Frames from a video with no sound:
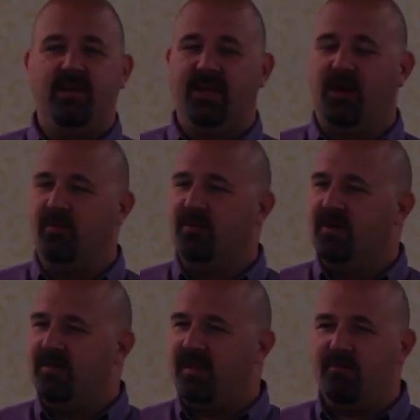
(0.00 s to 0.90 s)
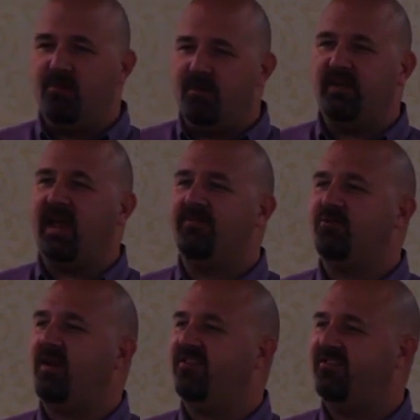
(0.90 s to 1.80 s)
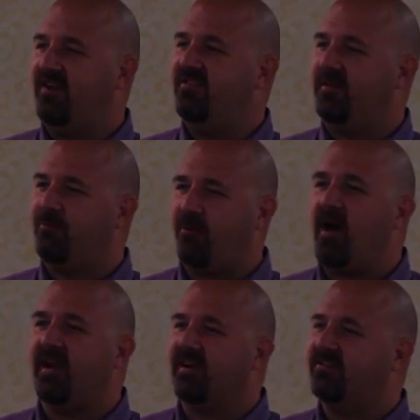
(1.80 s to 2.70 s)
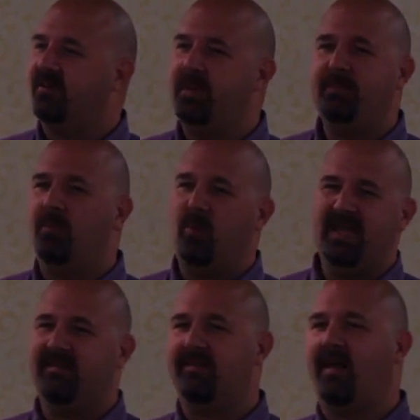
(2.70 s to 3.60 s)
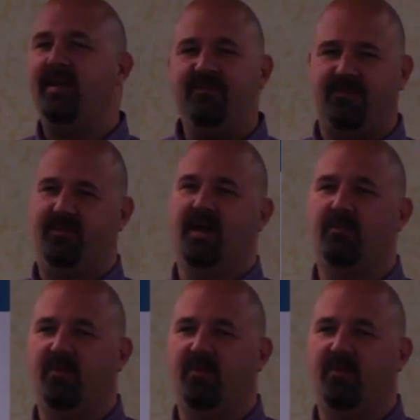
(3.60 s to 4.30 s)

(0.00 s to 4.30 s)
They really have transcended products that people wait in line for them,